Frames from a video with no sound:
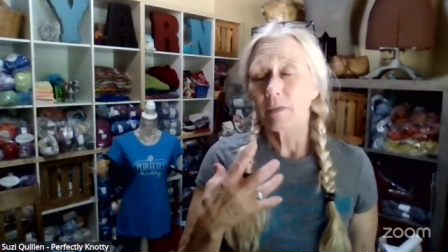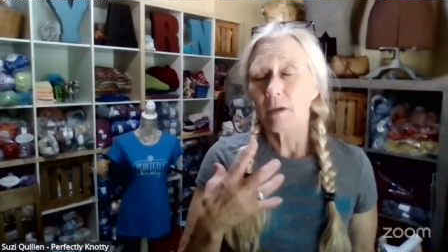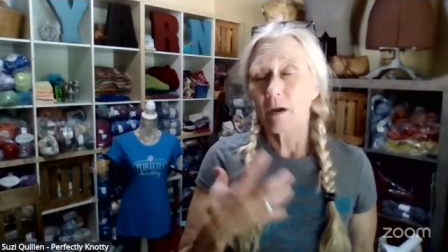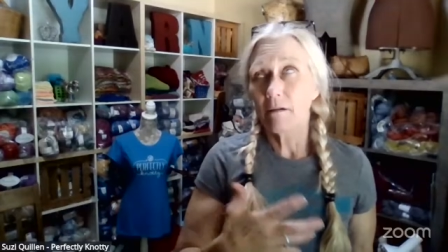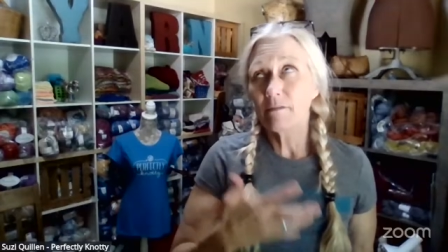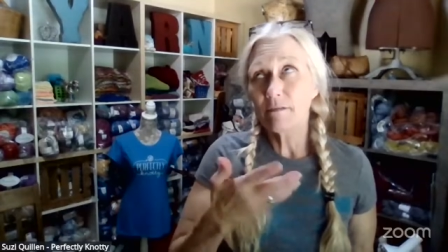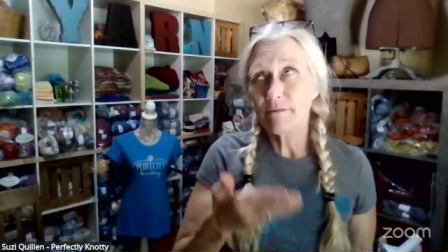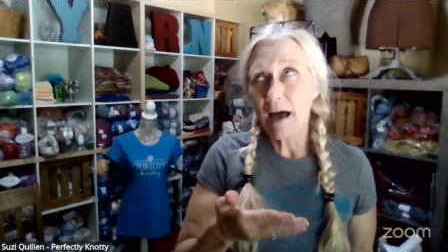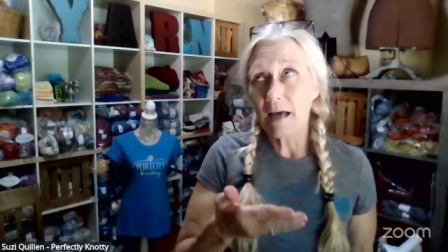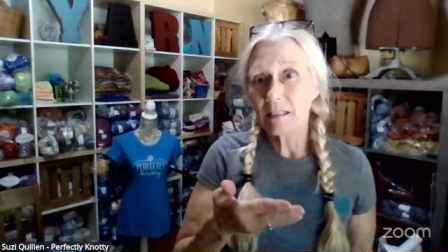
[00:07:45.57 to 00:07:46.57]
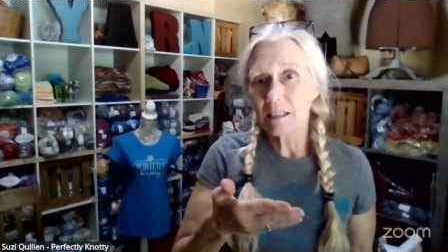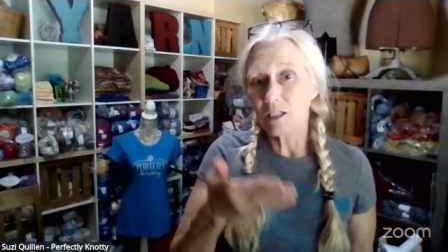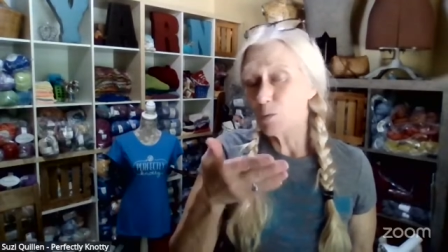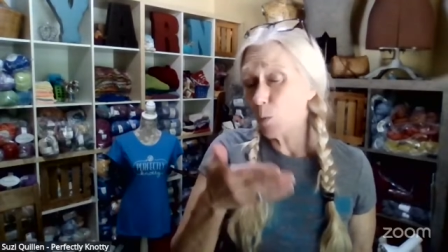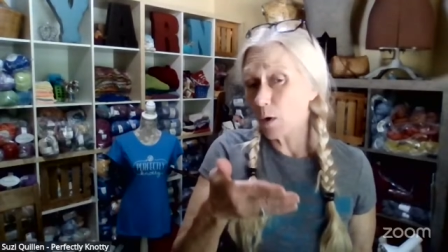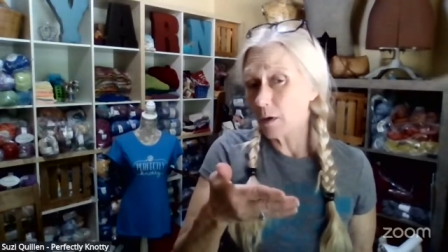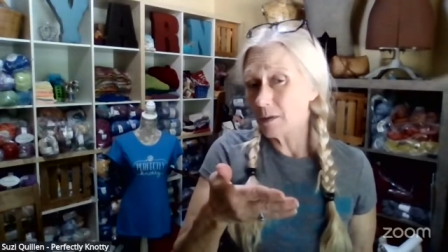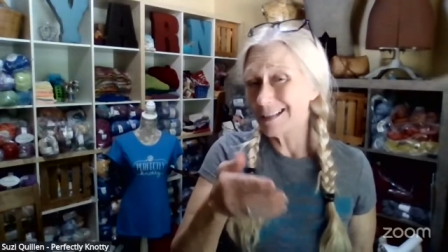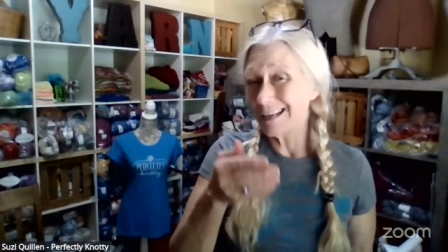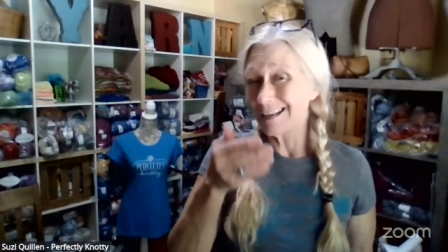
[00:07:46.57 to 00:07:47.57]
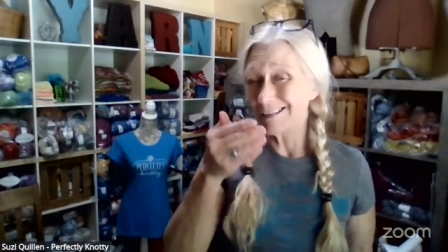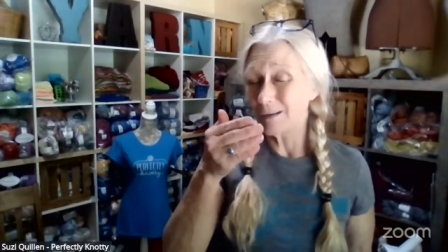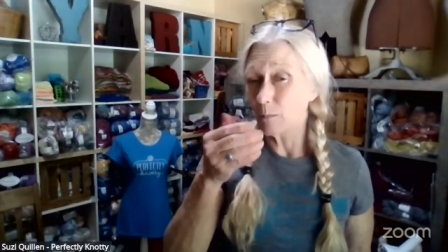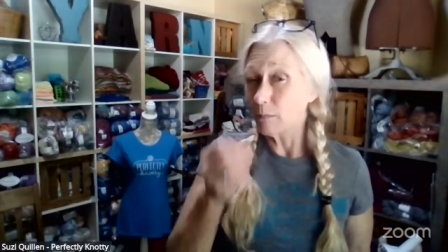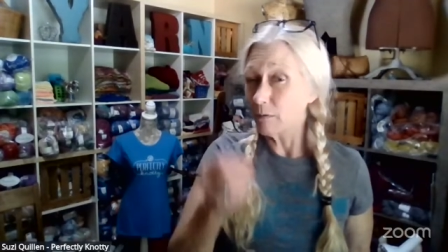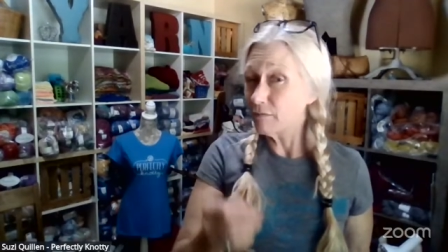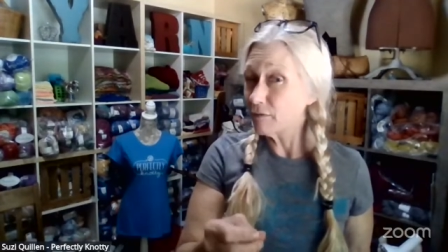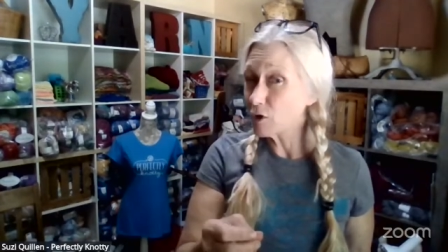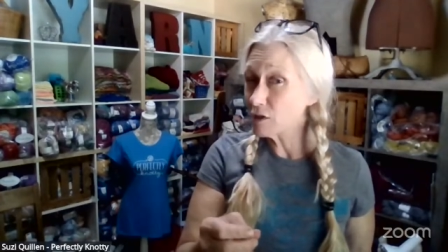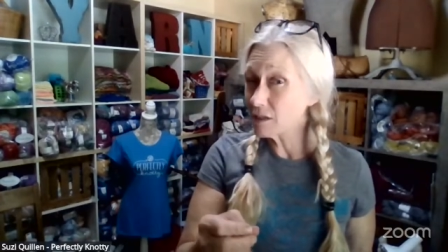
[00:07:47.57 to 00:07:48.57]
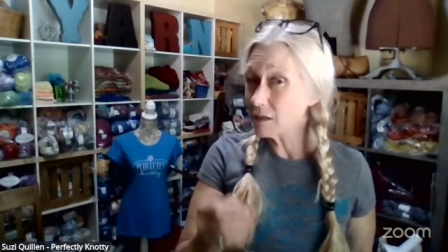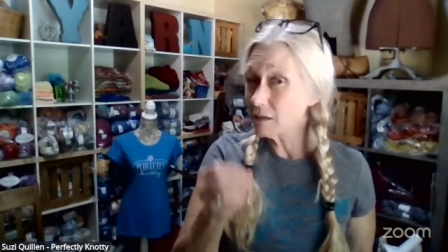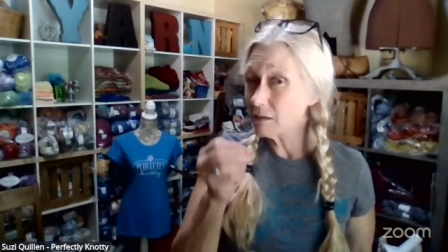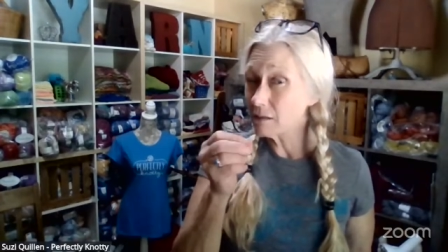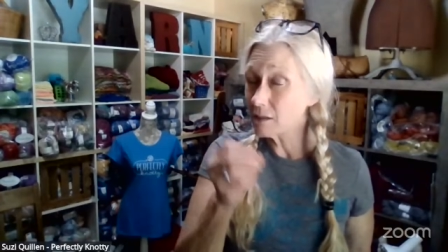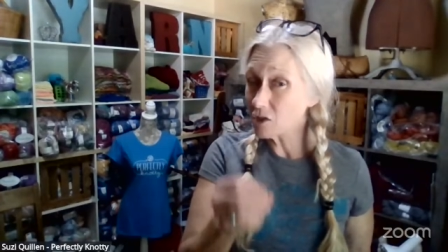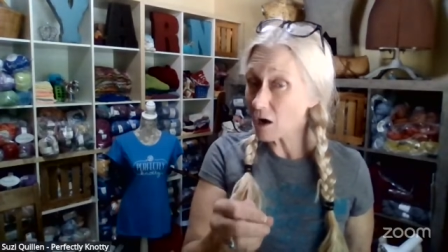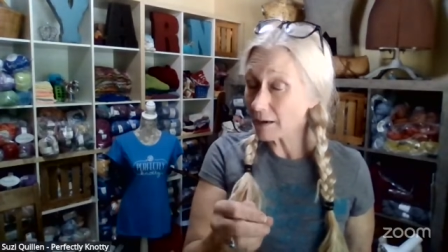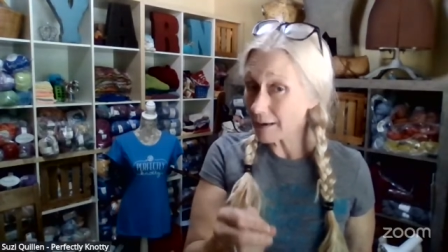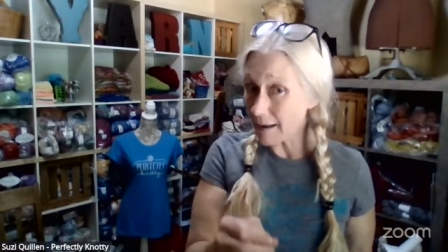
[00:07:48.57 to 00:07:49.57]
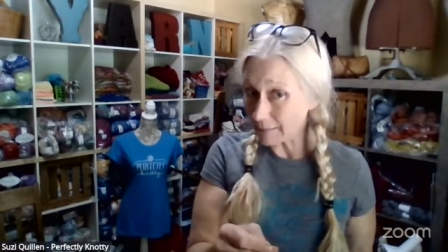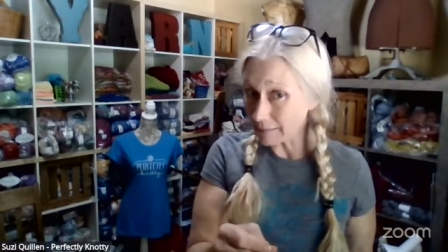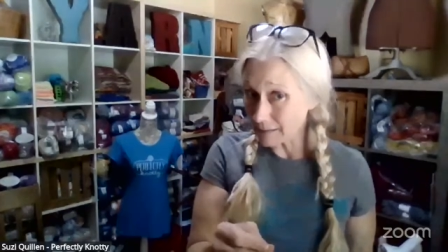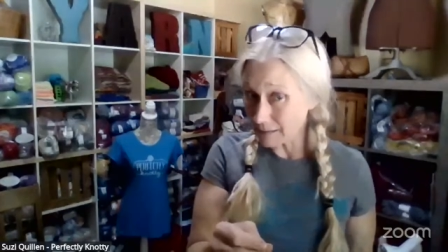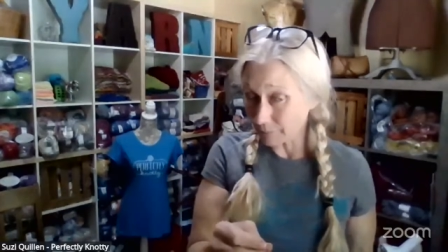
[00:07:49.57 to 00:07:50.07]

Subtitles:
of the vest is worked in reverse stockinette,